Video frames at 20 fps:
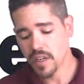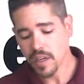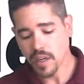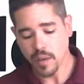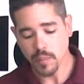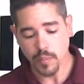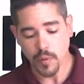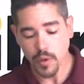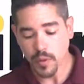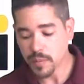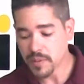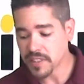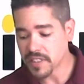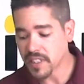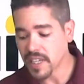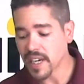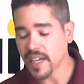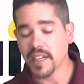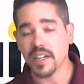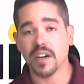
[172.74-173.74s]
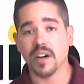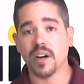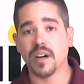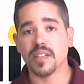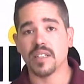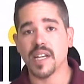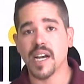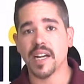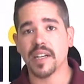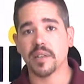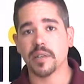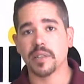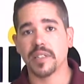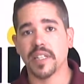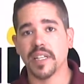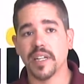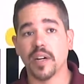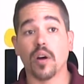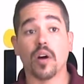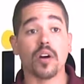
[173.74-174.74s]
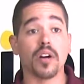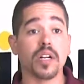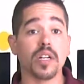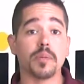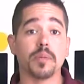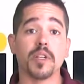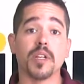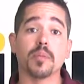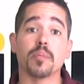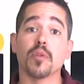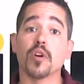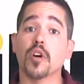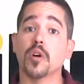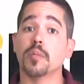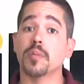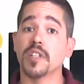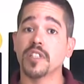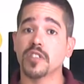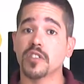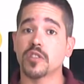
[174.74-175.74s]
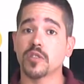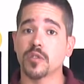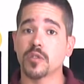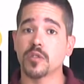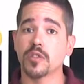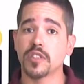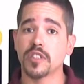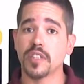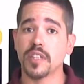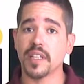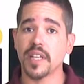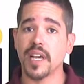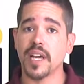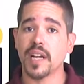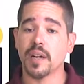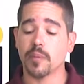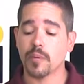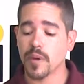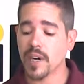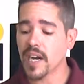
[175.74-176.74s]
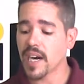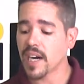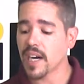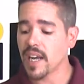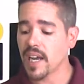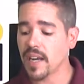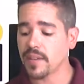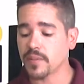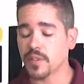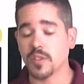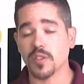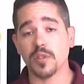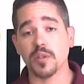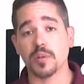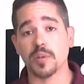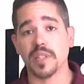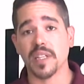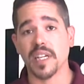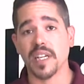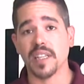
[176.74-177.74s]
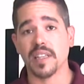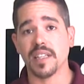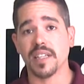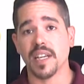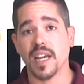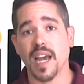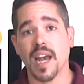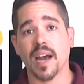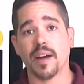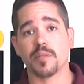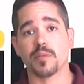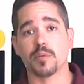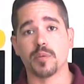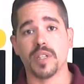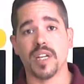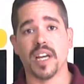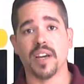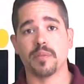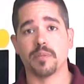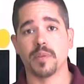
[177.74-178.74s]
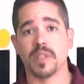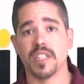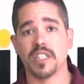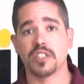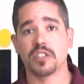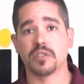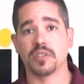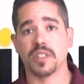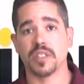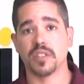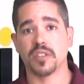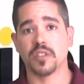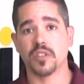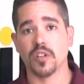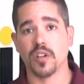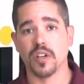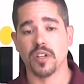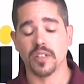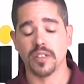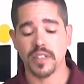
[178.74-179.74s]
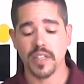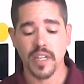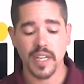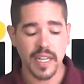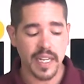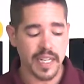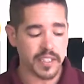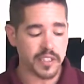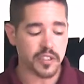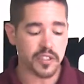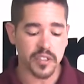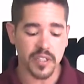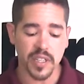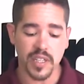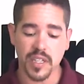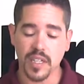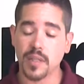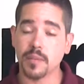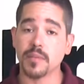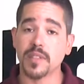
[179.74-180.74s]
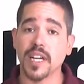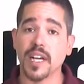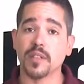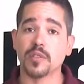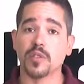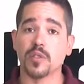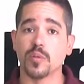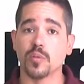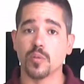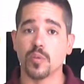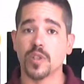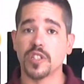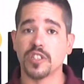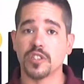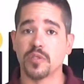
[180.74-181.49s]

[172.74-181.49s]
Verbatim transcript: Our bulb and socket and our diode kit are going to be a permanent solution to that and we're not going to have to deal with anything after we have them initially installed. It's just going to come down to what